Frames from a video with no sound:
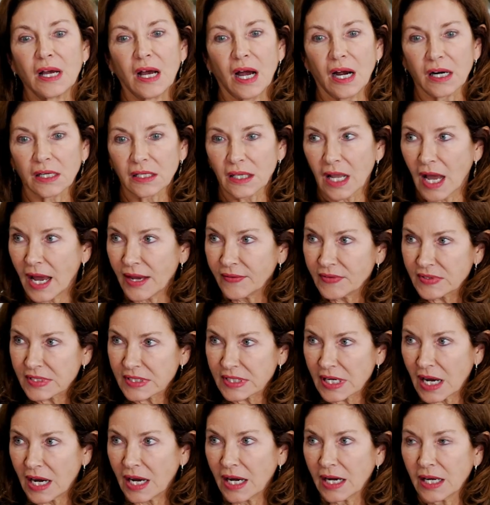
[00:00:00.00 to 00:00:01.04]
our
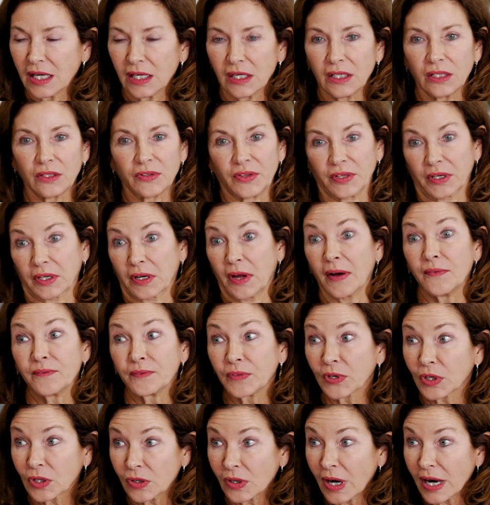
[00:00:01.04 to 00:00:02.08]
lifestyle, the
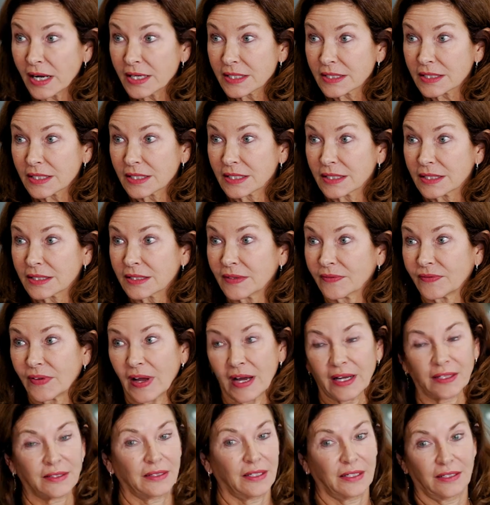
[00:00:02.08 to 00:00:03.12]
comfort crisis, the
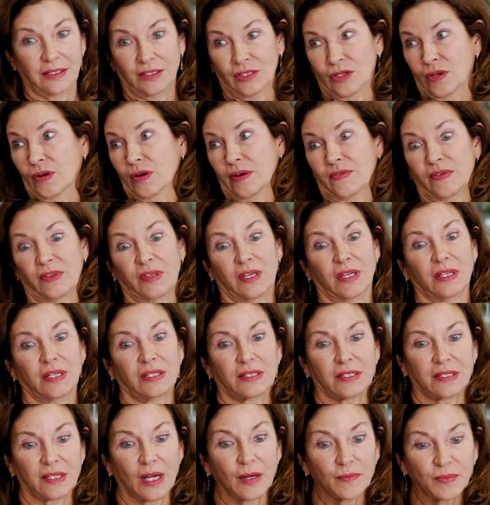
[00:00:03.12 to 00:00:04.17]
fact that, you know, everything
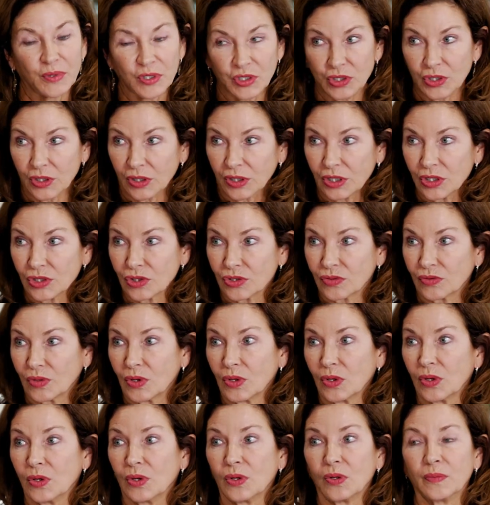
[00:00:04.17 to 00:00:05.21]
is temperature
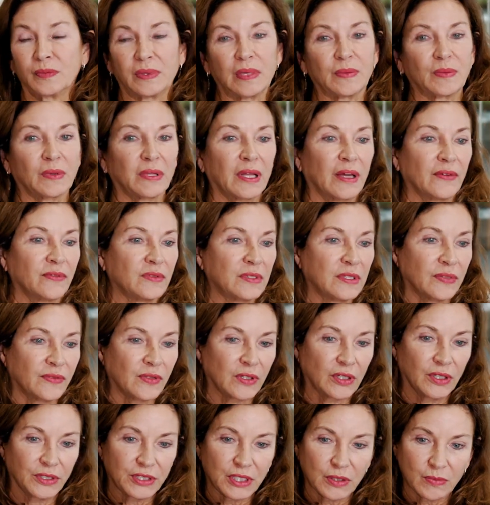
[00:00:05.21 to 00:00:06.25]
controlled, people have
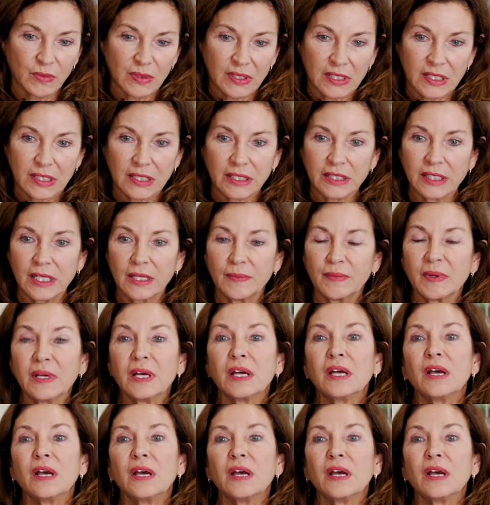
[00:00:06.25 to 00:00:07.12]
difficulty with sleep.